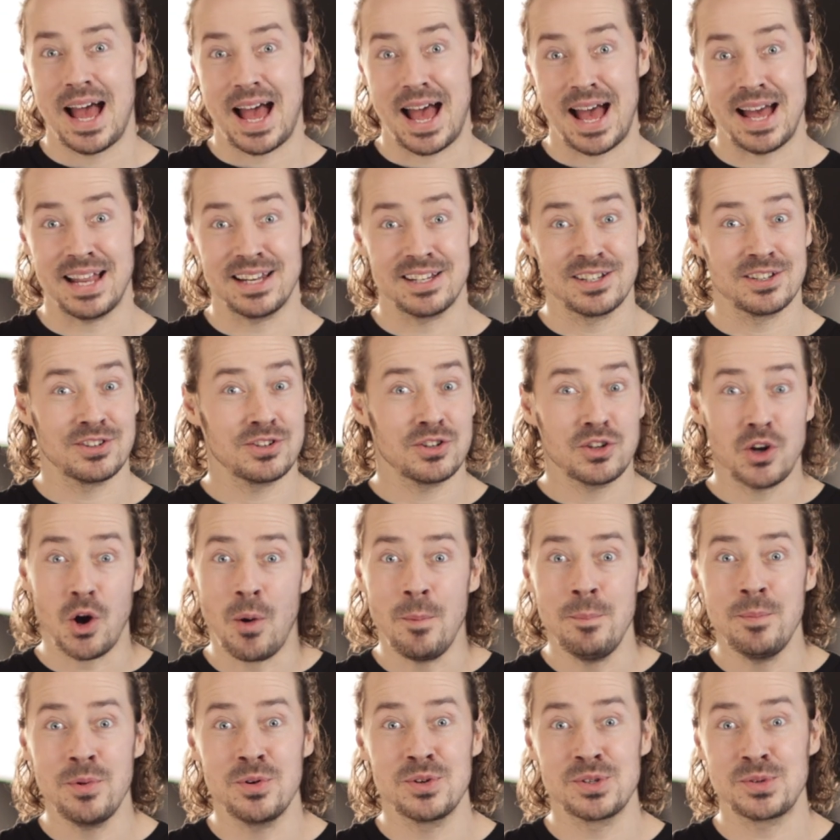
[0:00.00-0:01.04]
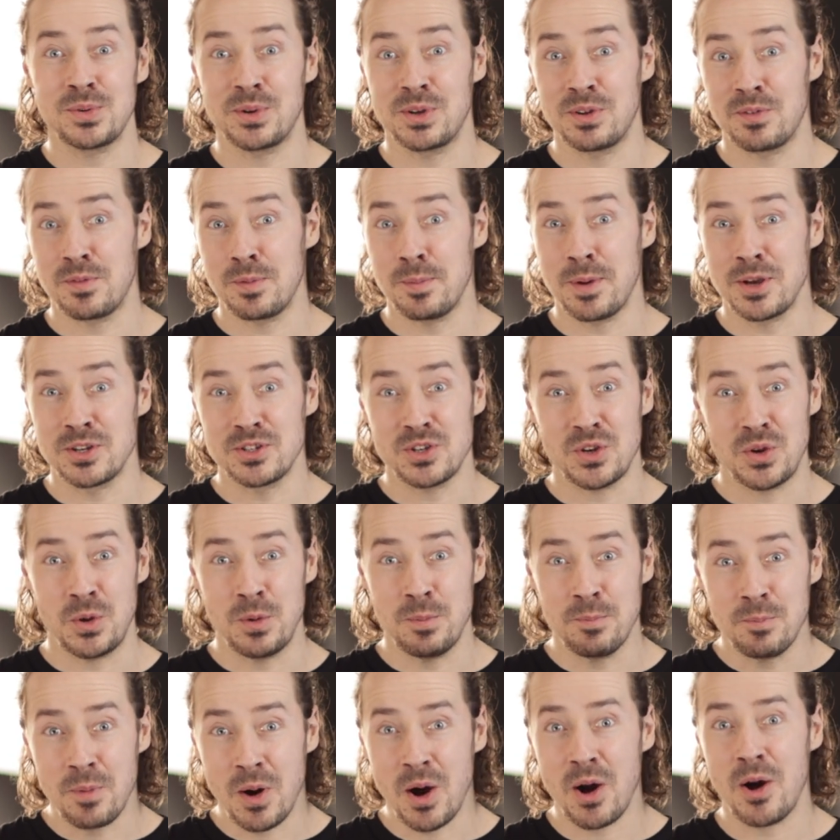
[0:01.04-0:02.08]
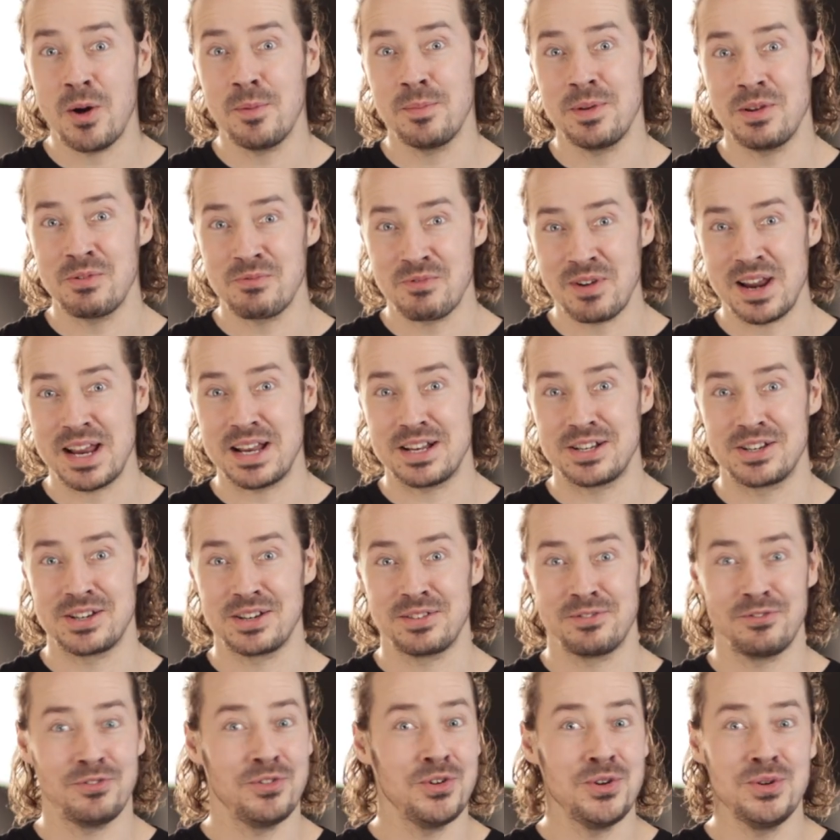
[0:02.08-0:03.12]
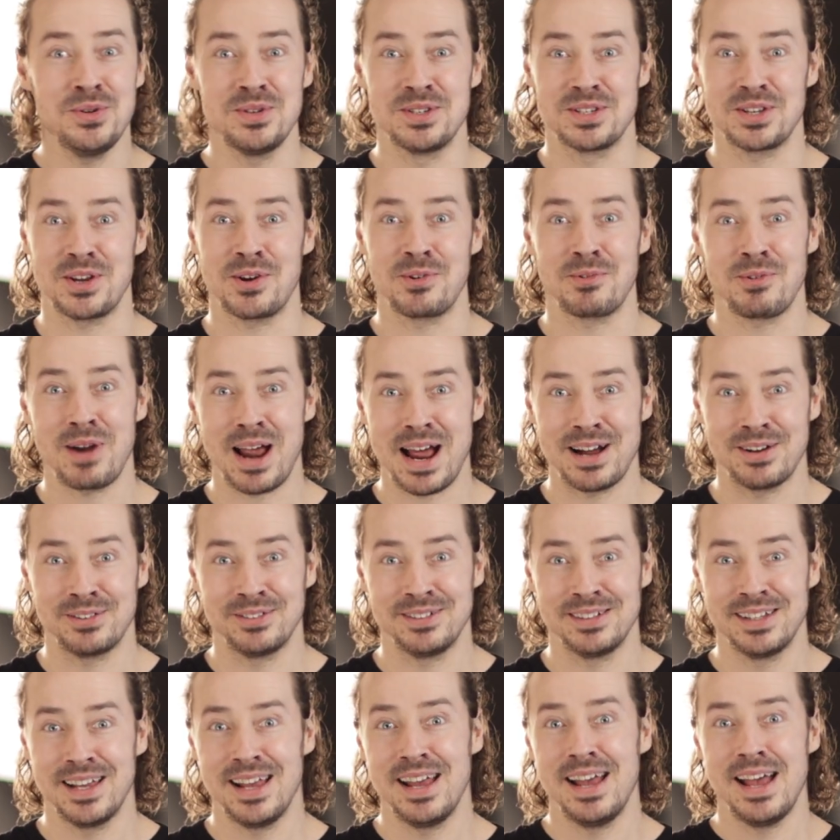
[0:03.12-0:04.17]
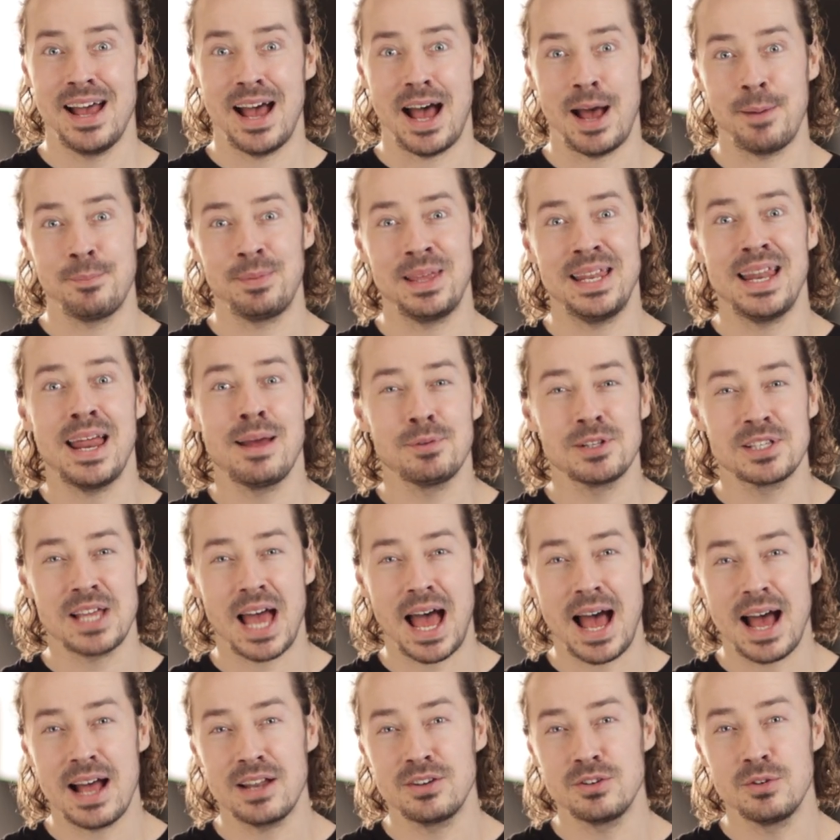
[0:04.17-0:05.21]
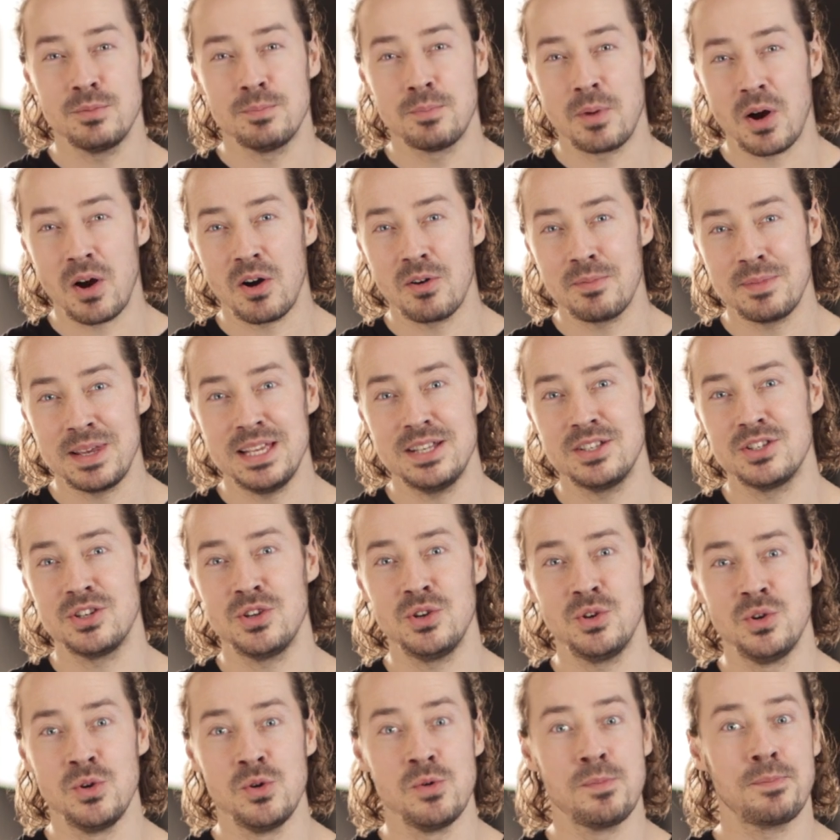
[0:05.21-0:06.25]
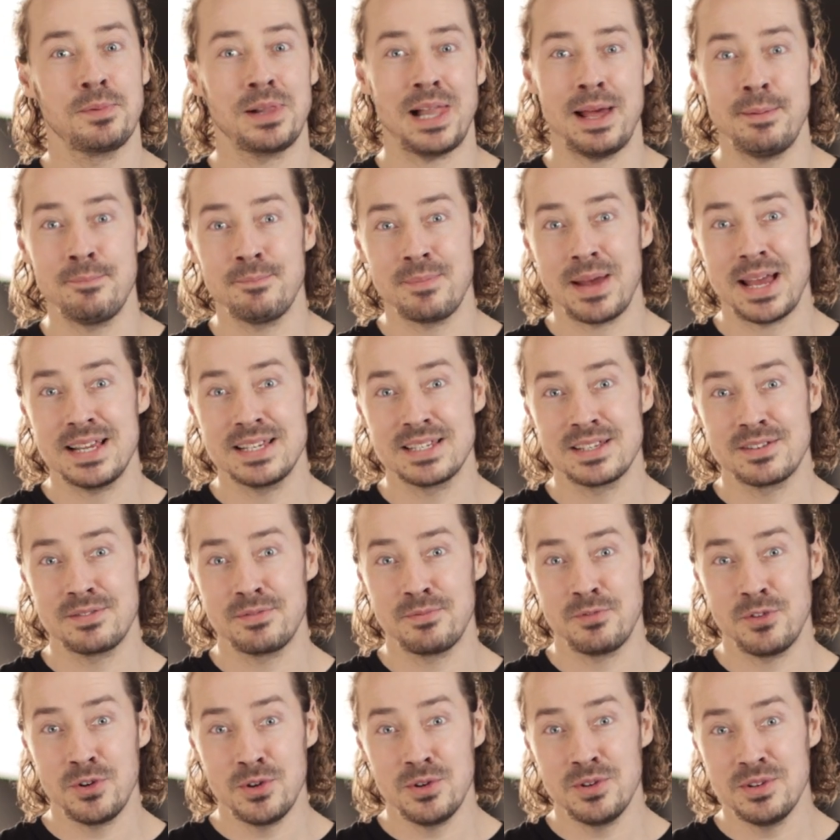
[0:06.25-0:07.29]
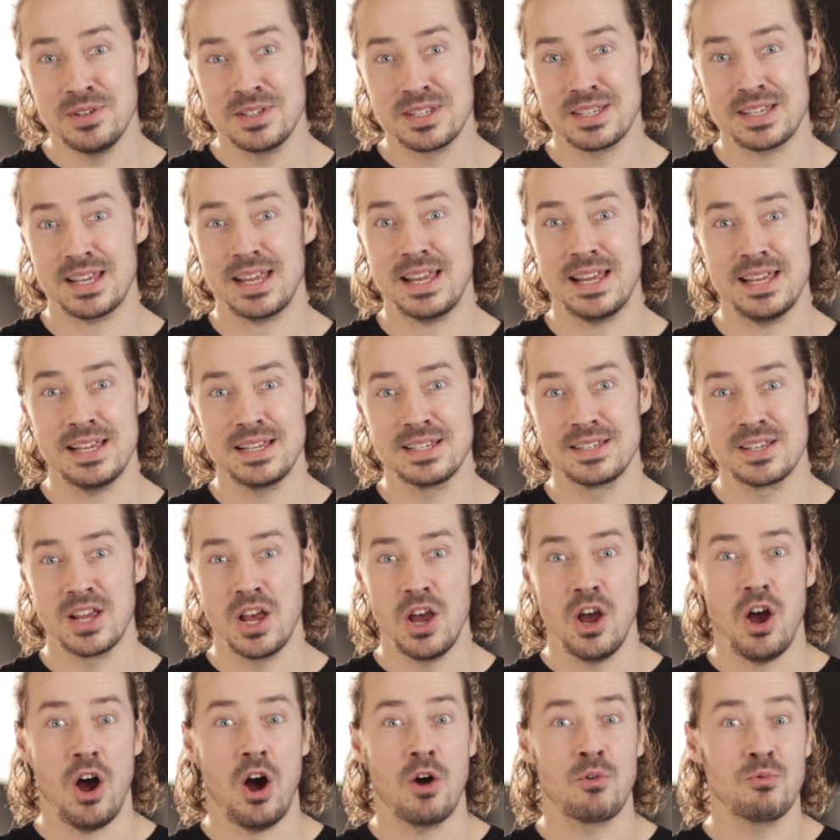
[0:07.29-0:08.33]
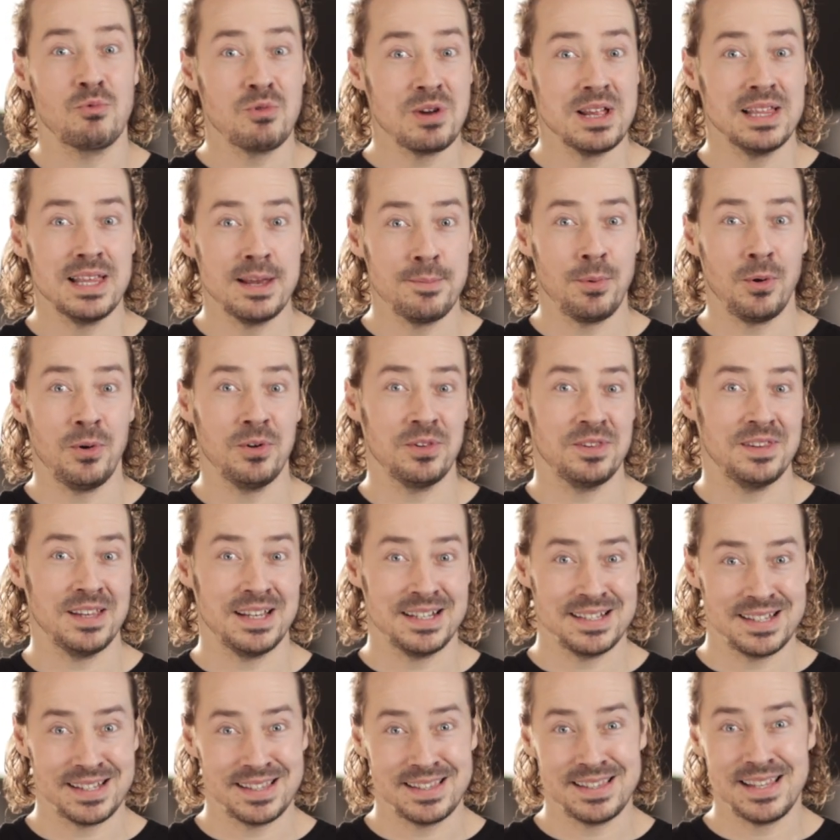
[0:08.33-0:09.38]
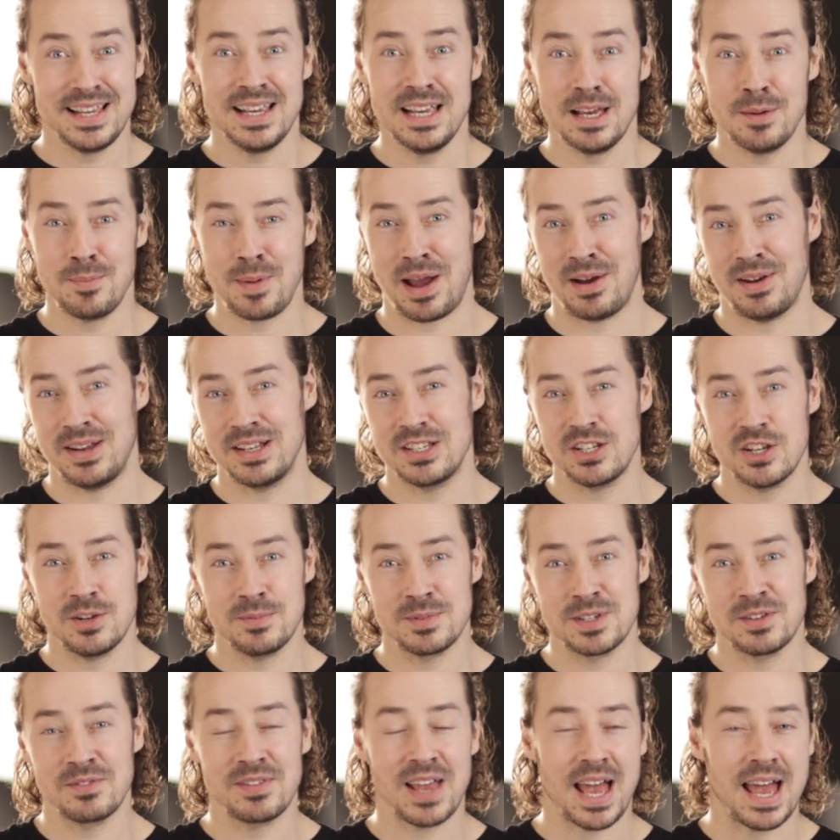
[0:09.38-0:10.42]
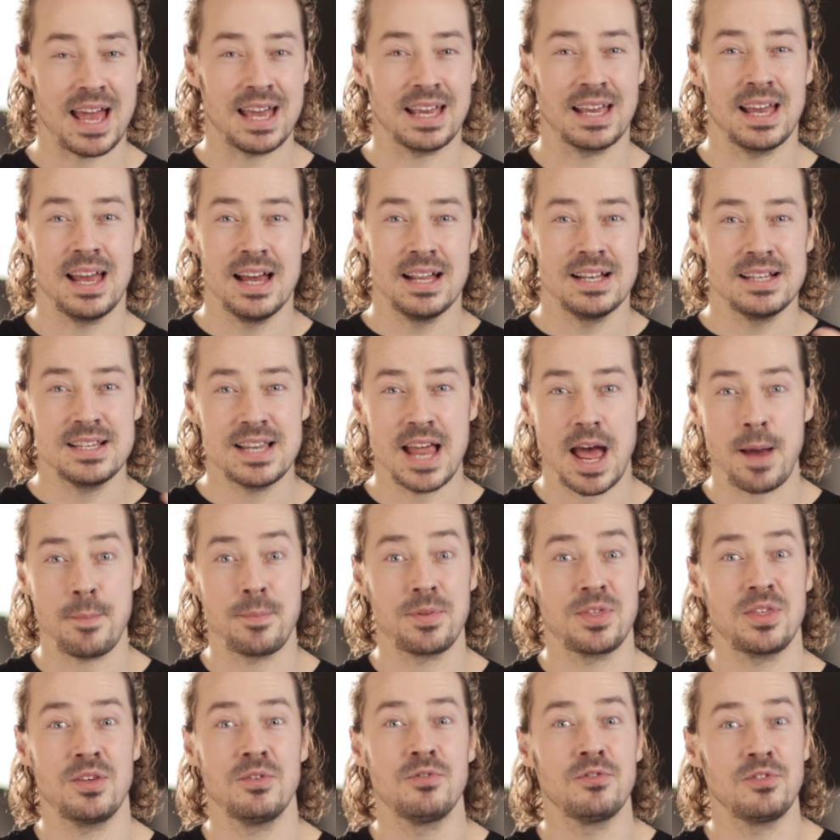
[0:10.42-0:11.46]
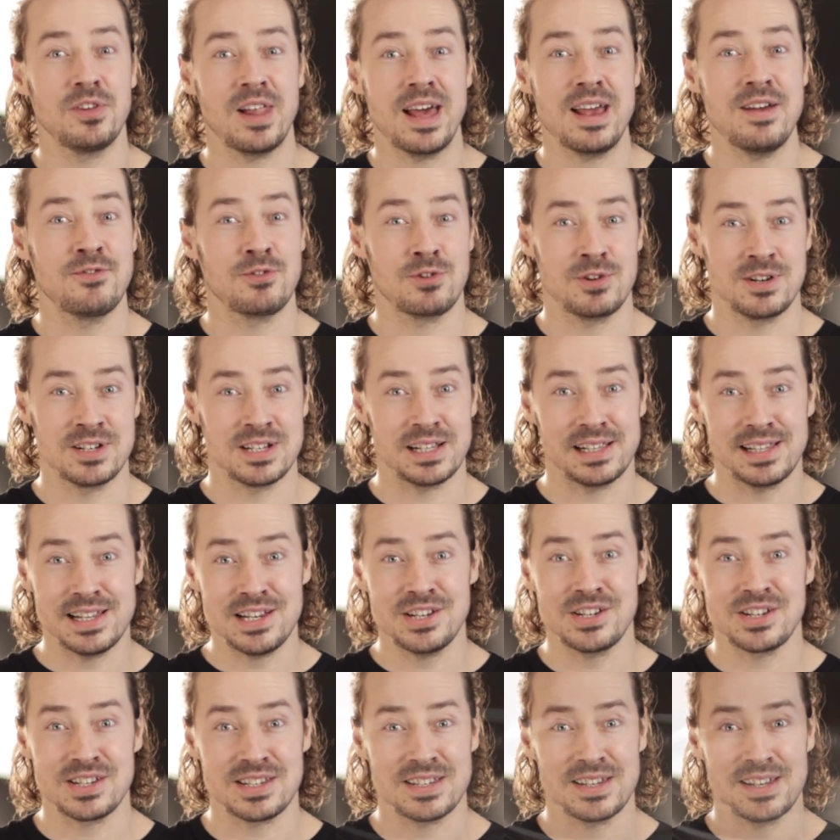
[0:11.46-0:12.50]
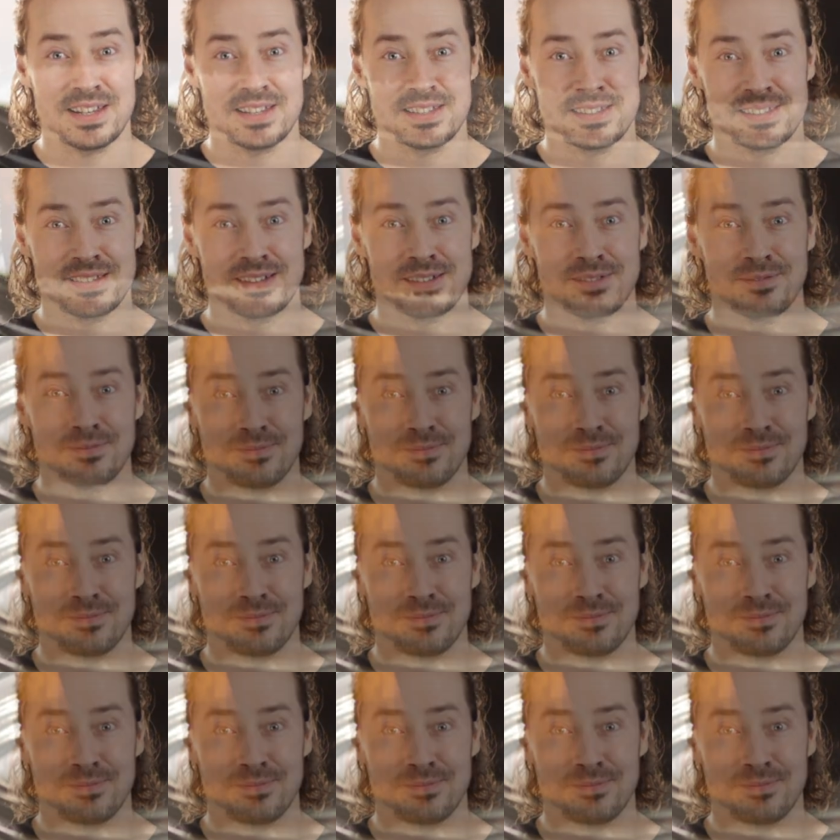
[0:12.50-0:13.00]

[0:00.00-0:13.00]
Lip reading: And kombu is one of the most umami-rich foods around, and being able to add umami to plant-based foods is a really important thing to think about in terms of getting depth of flavour and deliciousness.